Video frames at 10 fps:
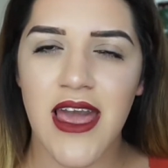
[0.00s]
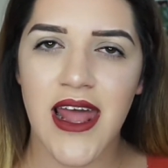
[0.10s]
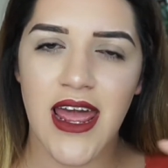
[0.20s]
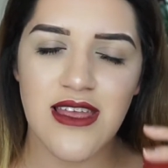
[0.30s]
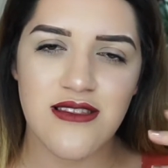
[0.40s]

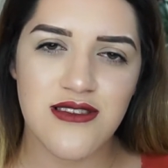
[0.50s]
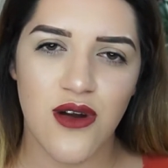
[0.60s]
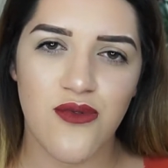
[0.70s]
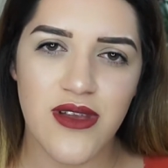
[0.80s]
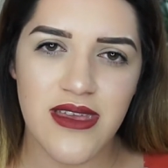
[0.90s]
and I
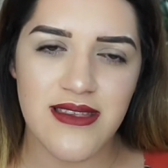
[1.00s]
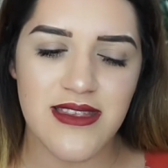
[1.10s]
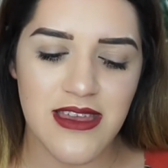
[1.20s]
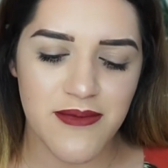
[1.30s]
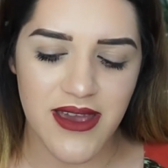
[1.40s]
don't really
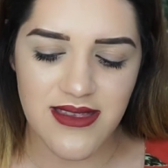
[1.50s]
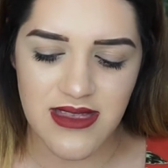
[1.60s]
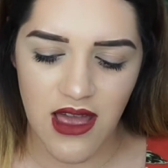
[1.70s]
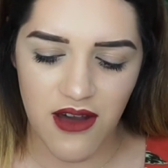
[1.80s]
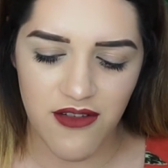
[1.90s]
see
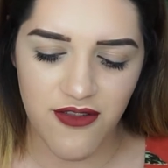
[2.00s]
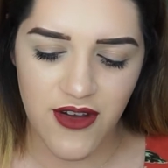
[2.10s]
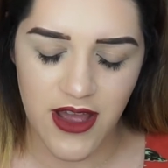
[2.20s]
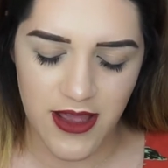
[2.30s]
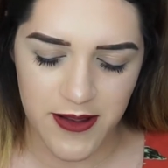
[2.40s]
myself,
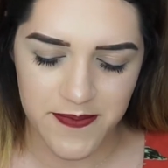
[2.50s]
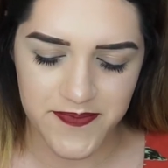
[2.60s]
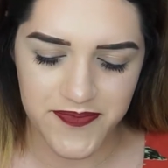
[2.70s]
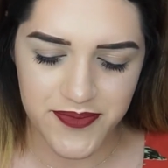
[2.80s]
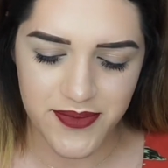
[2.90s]
um,